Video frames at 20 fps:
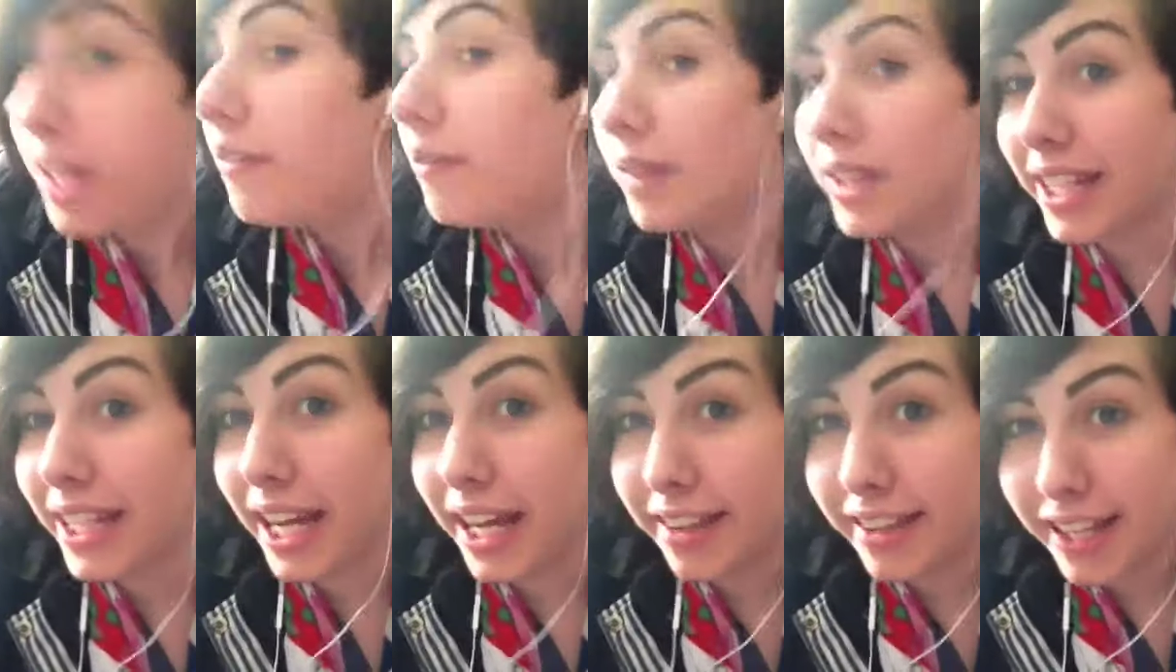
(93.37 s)
But
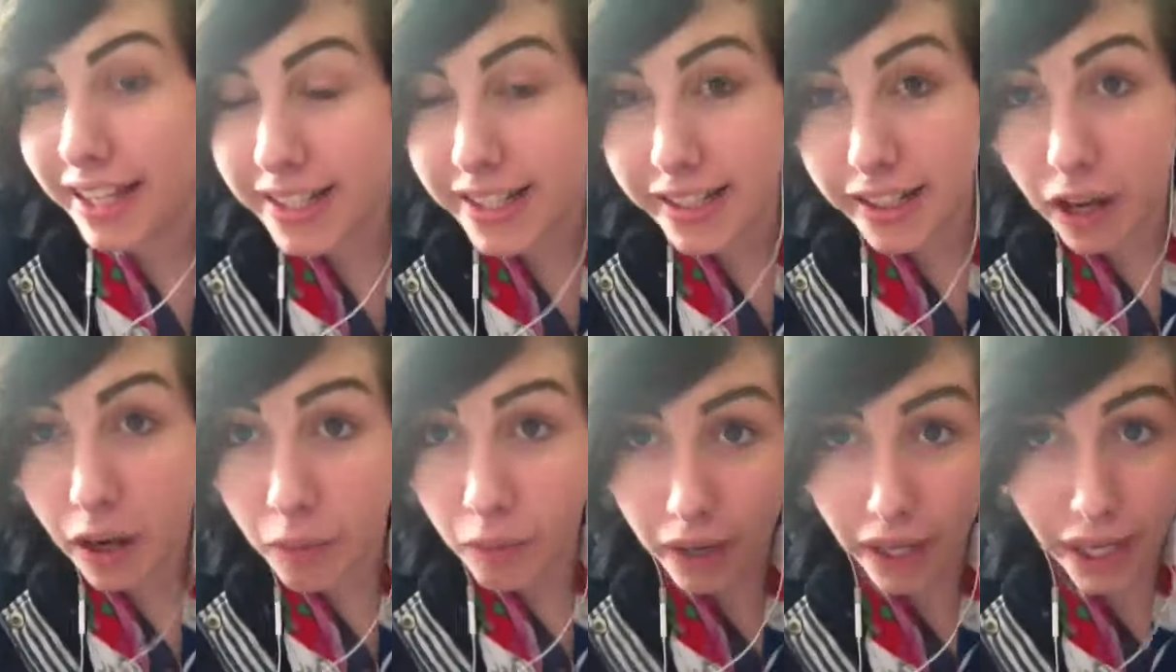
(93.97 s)
yeah, that's
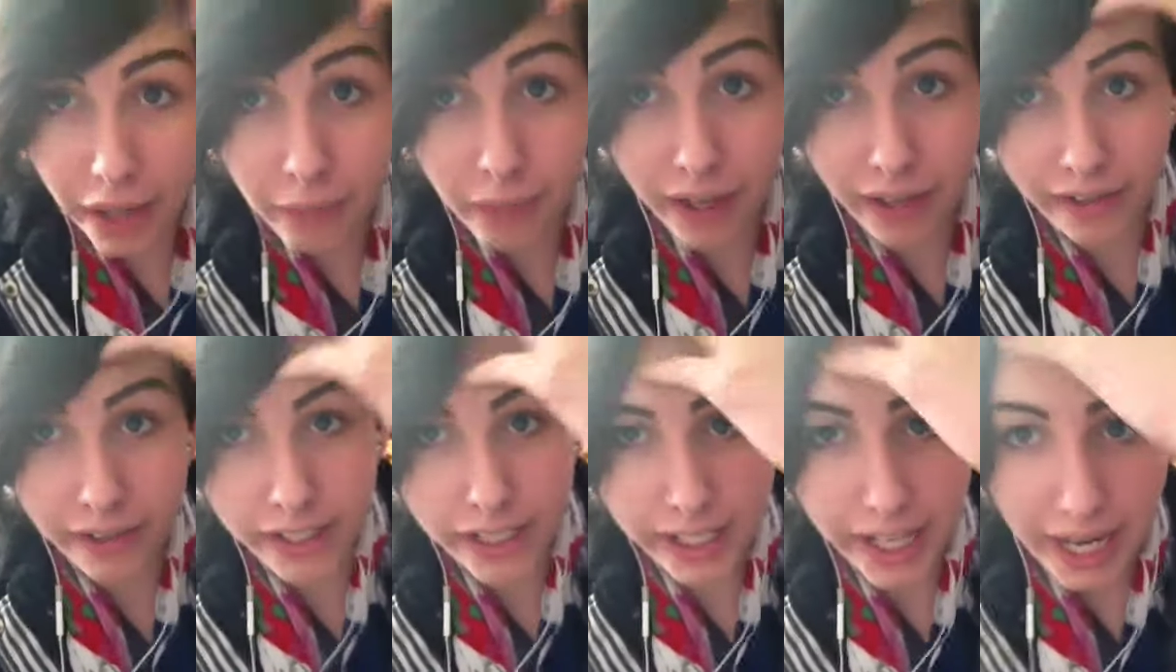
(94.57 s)
not what I'm
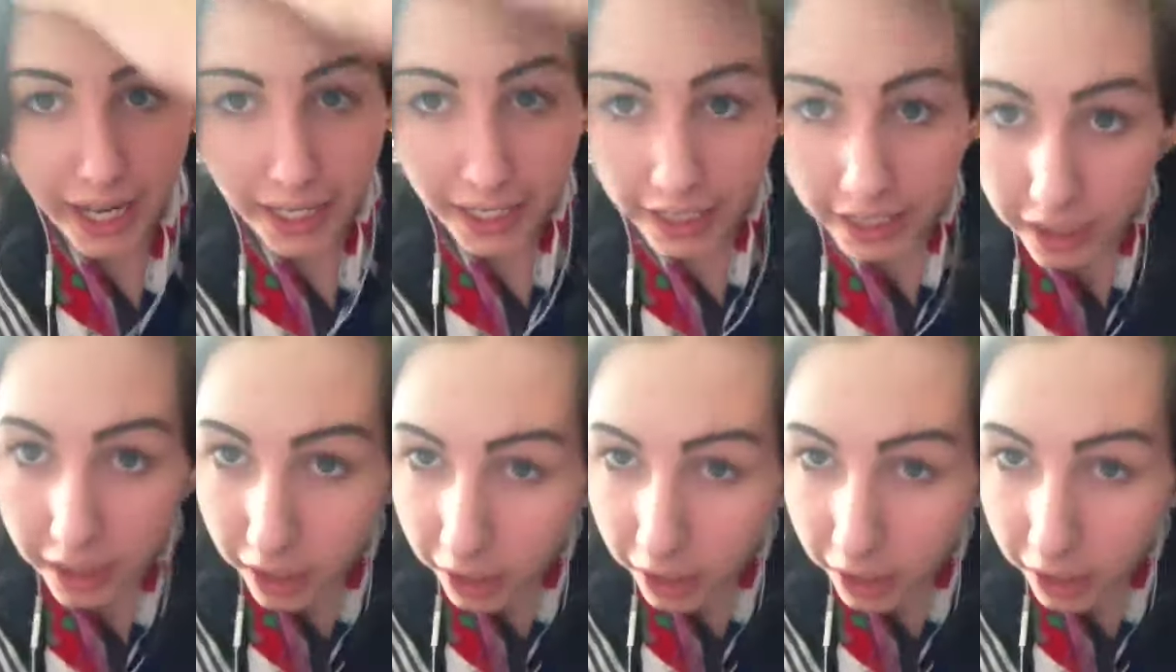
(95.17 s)
wearing tonight.